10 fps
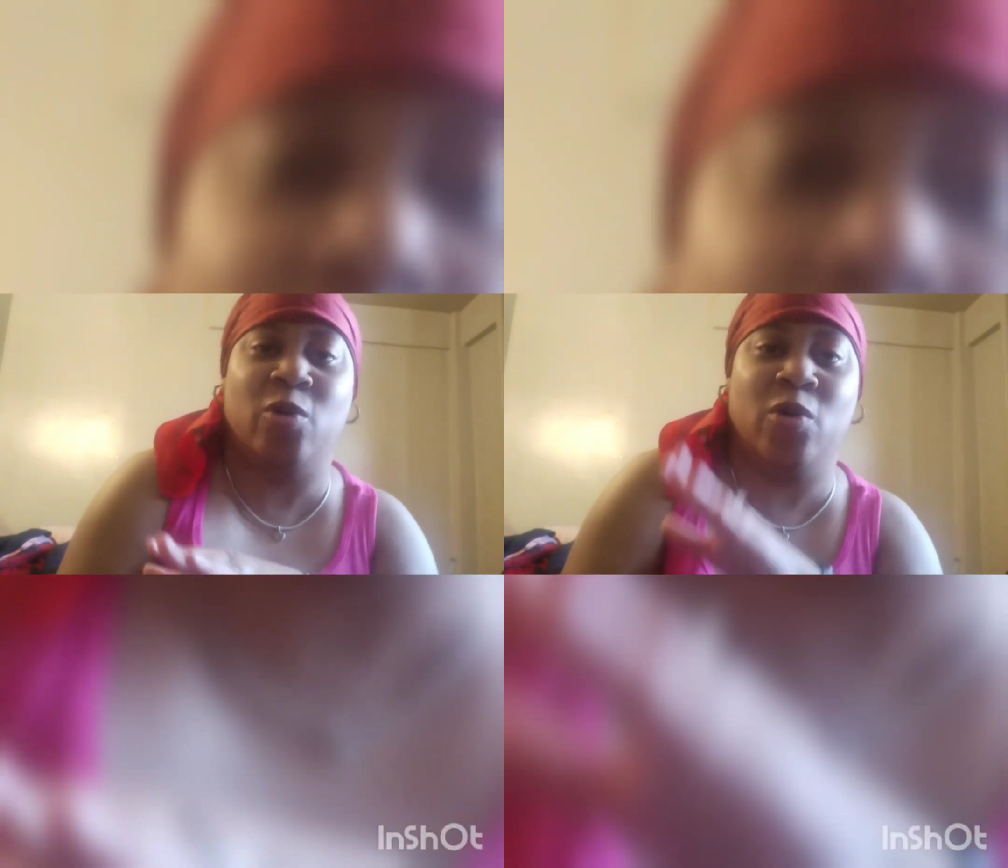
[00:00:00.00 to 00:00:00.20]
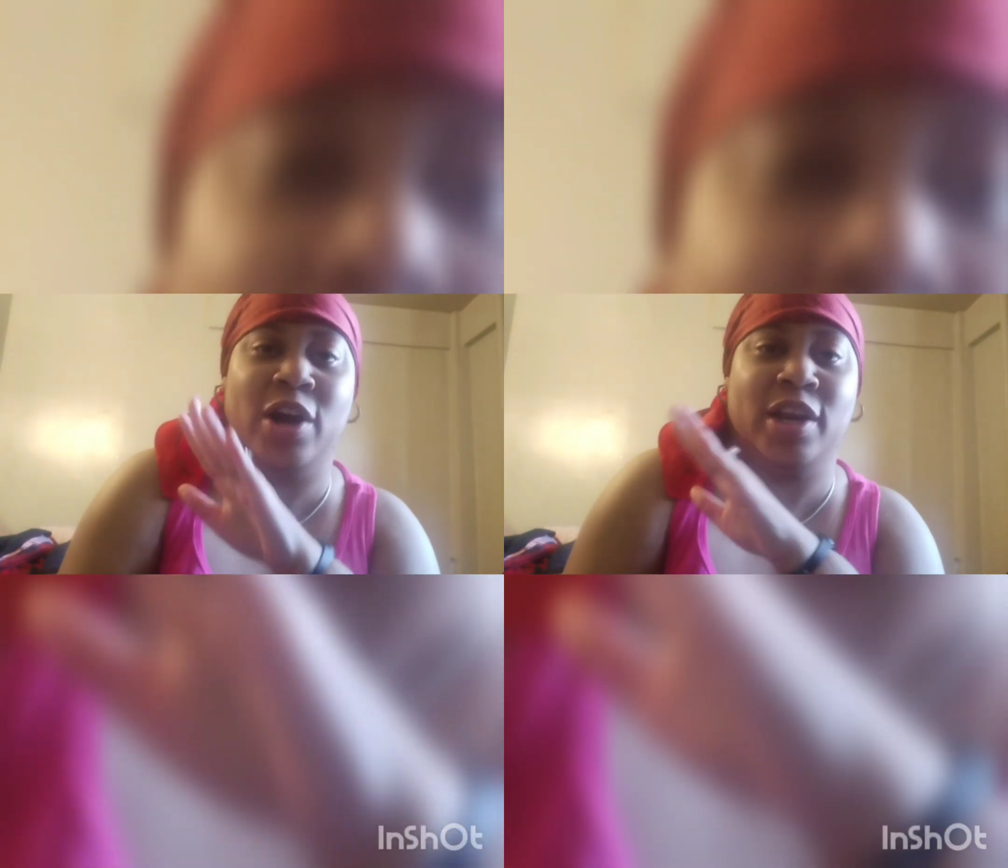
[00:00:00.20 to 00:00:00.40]

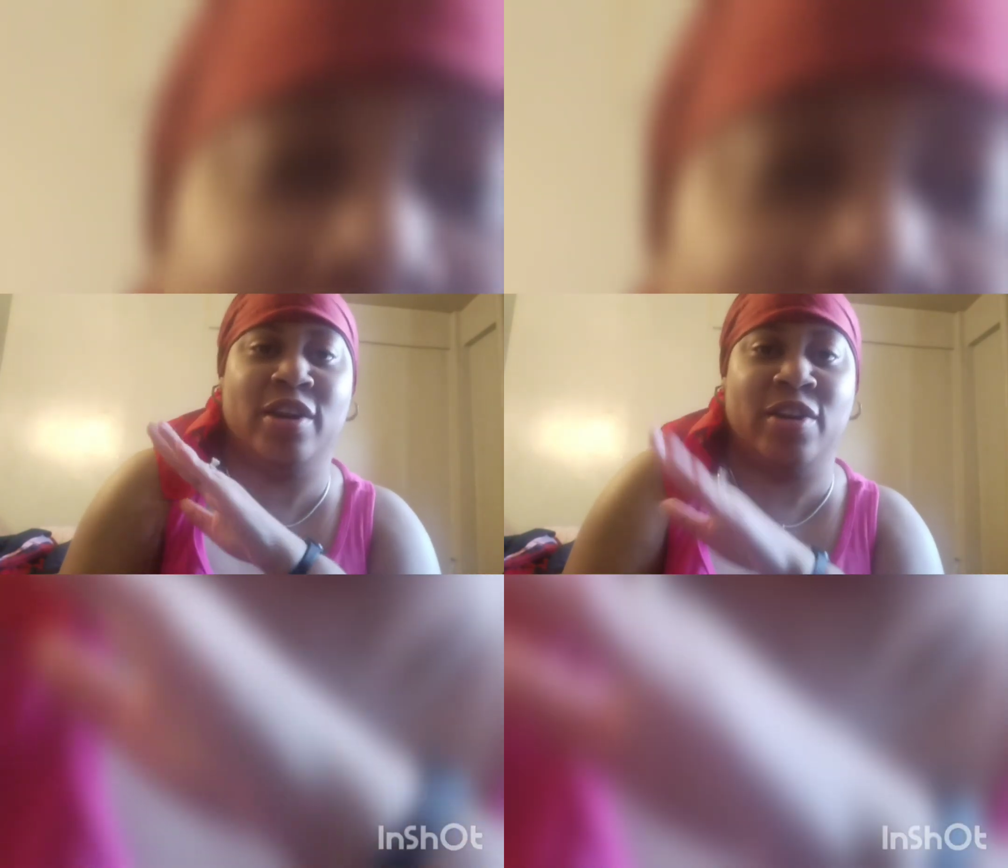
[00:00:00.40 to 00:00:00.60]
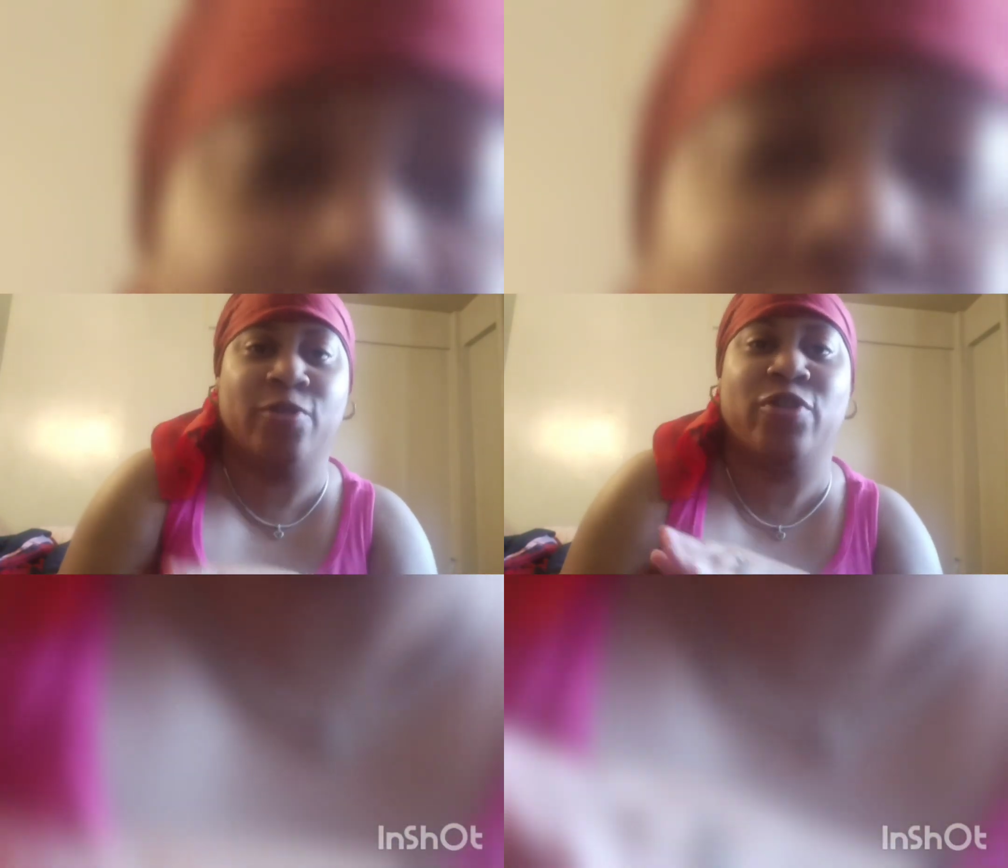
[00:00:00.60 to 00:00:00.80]

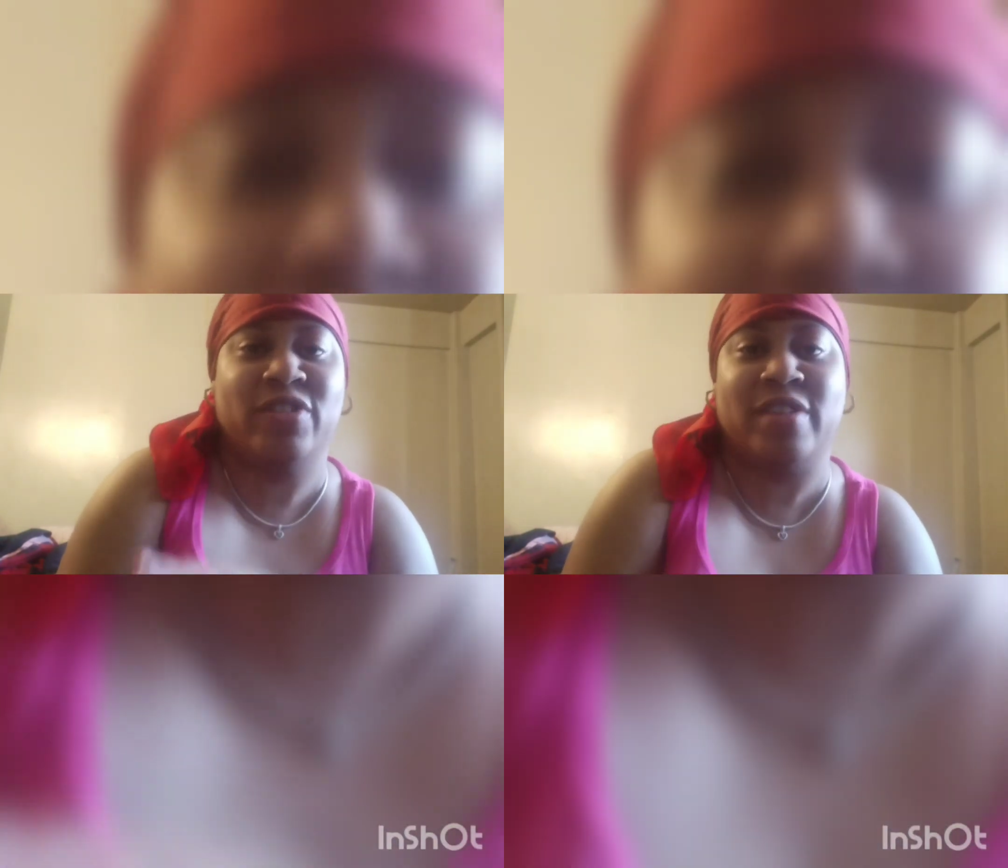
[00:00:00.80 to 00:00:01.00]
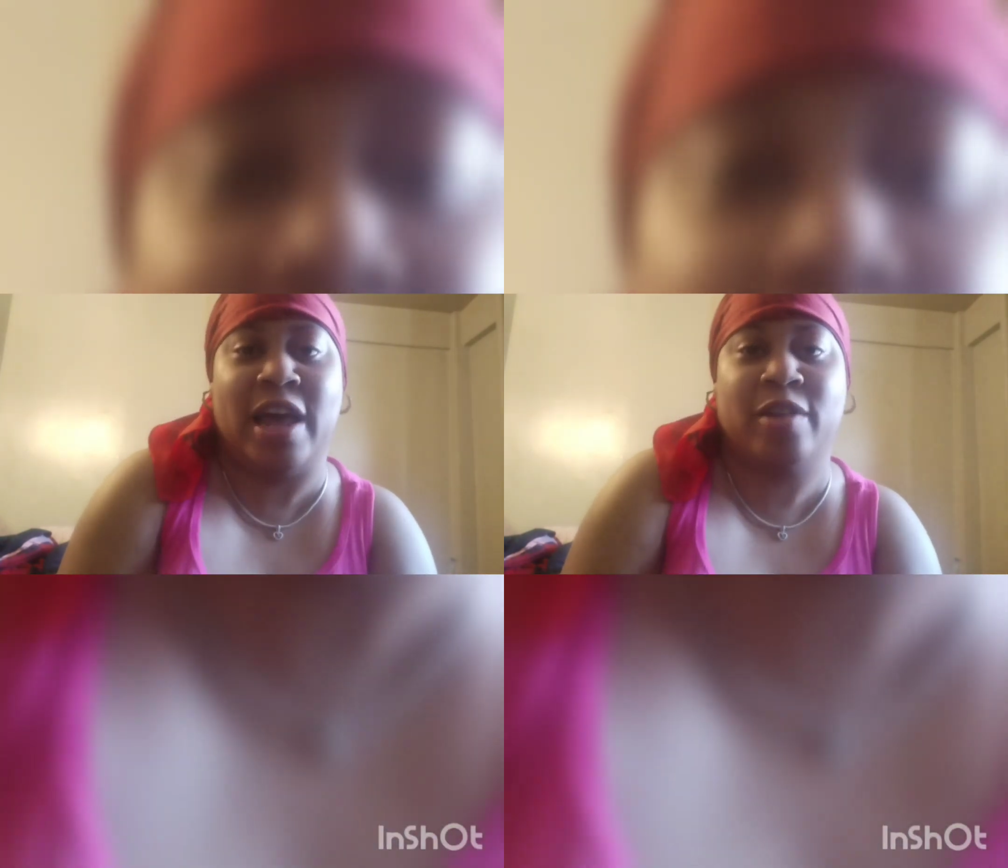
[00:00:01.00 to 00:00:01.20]
on
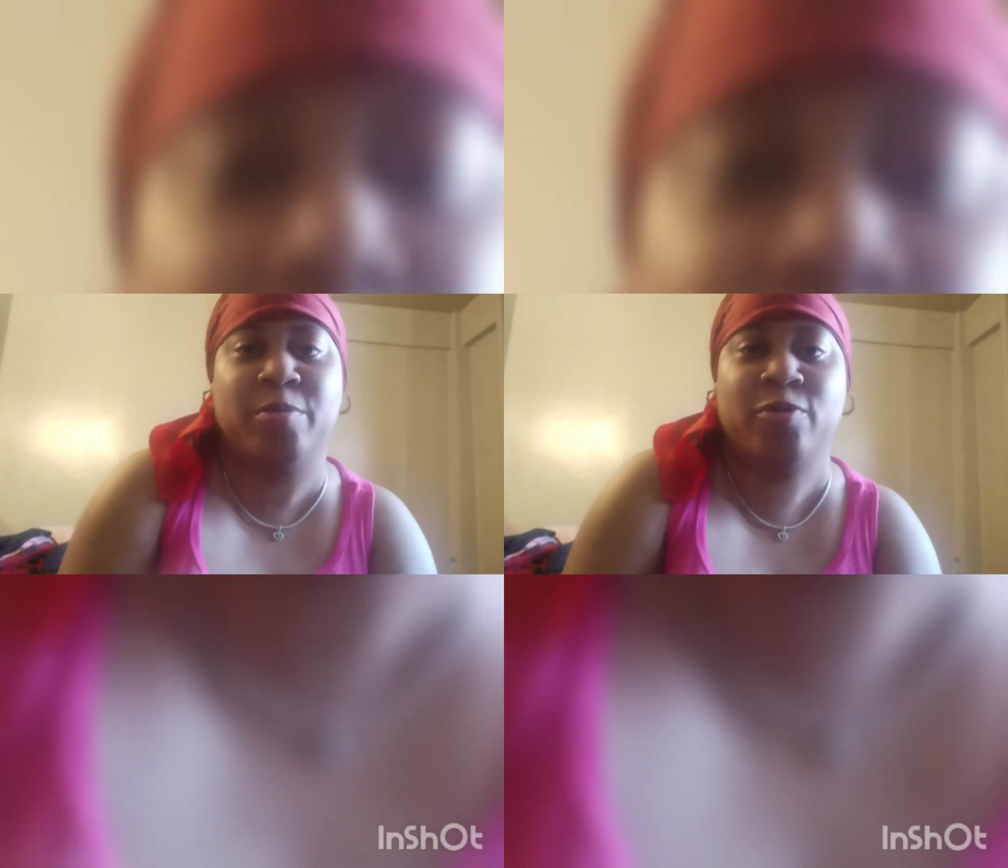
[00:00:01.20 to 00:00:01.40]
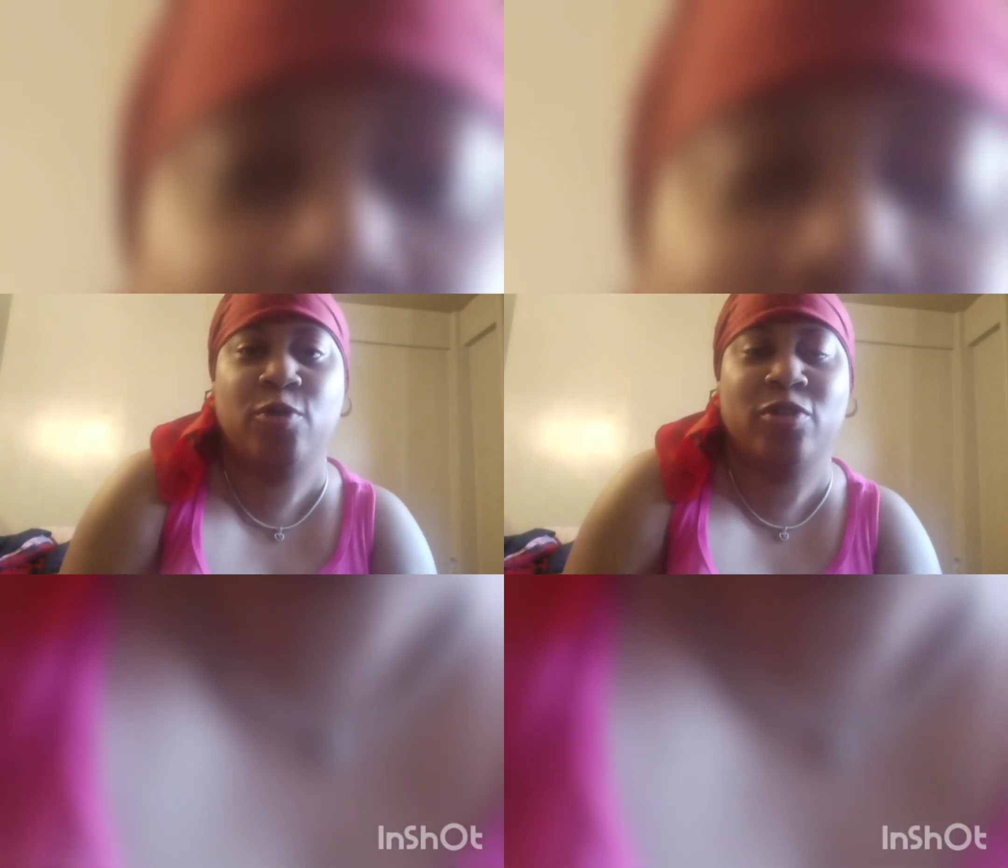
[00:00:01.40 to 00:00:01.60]
different
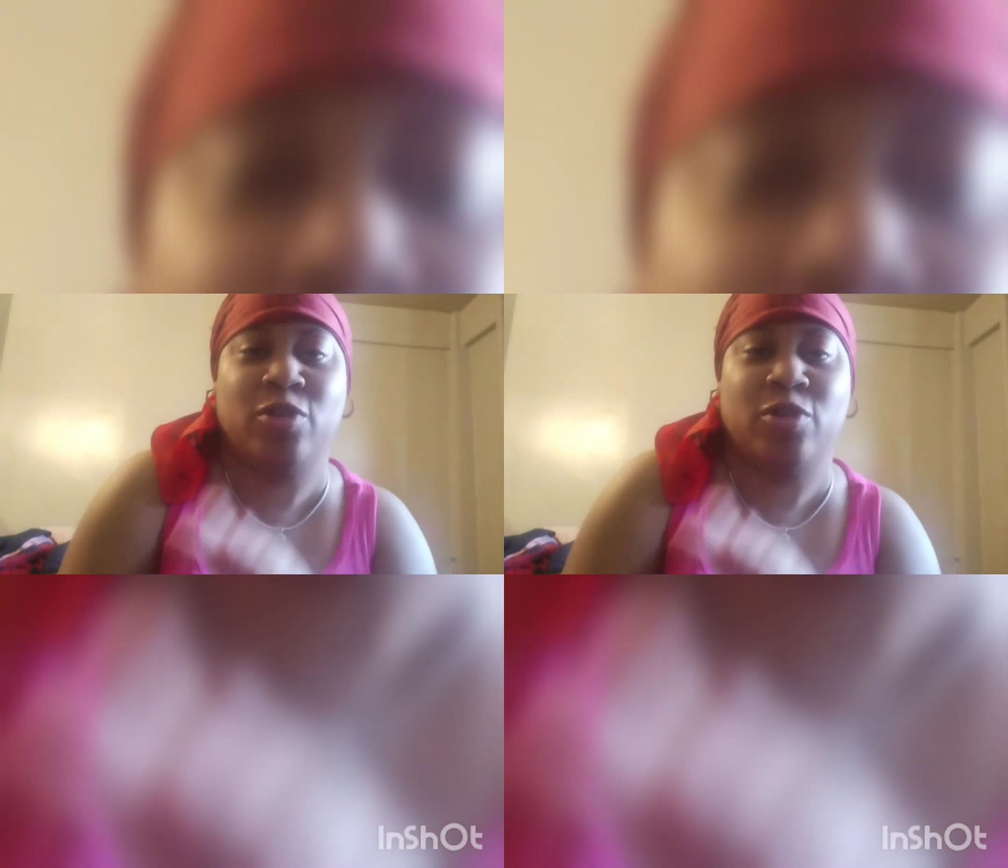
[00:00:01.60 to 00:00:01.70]
snacks before,